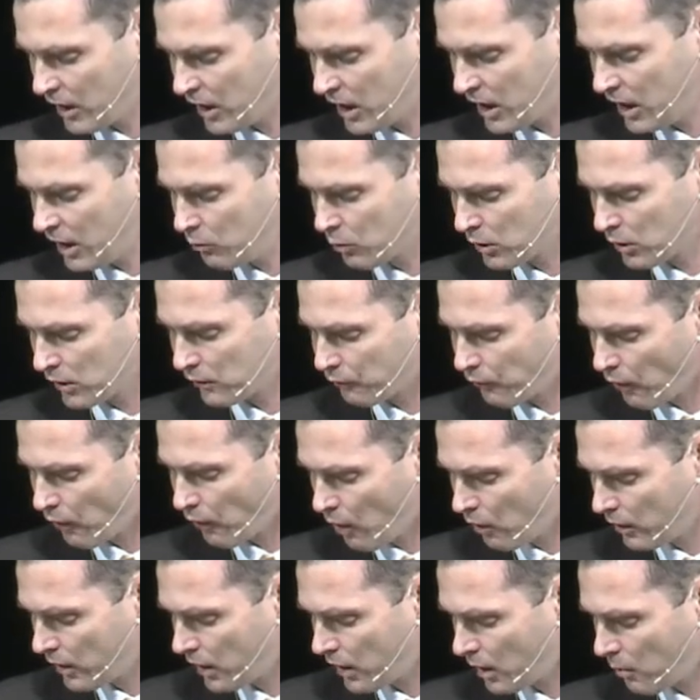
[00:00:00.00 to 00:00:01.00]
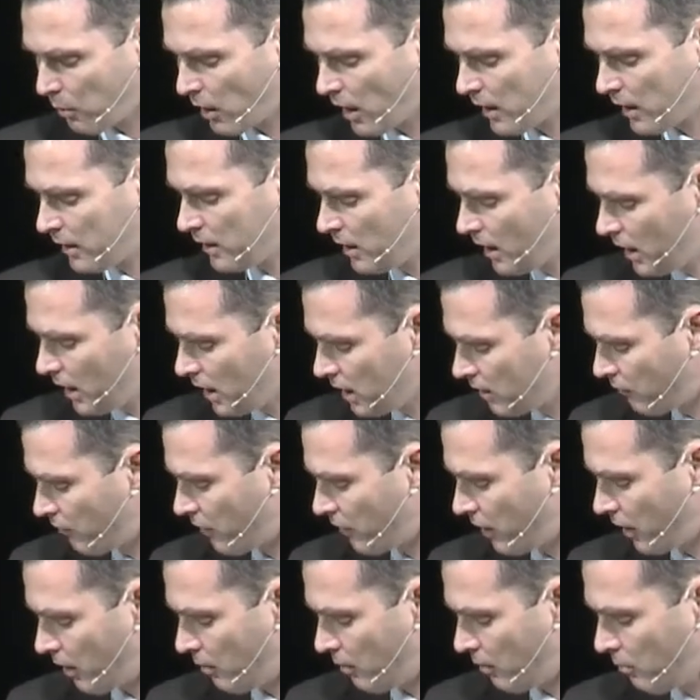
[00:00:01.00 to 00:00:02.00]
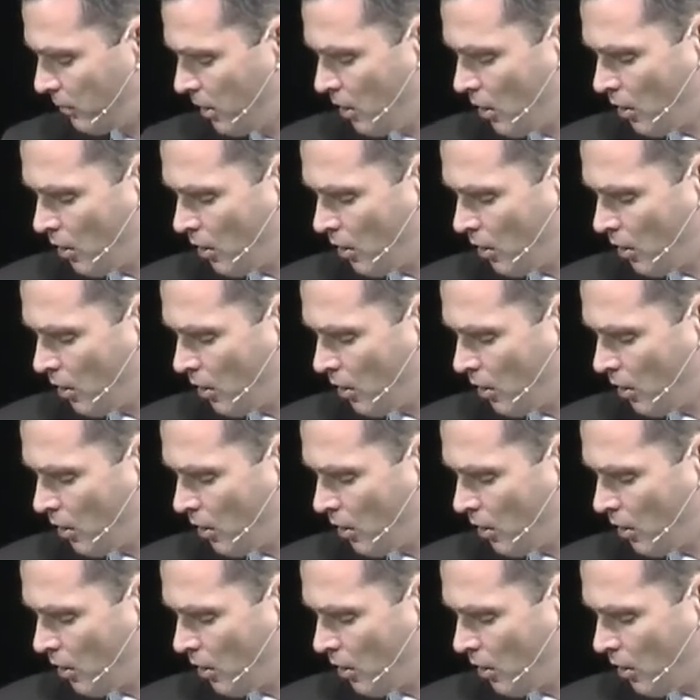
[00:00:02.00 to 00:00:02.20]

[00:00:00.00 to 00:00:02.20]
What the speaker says: he was fallen upon none of them,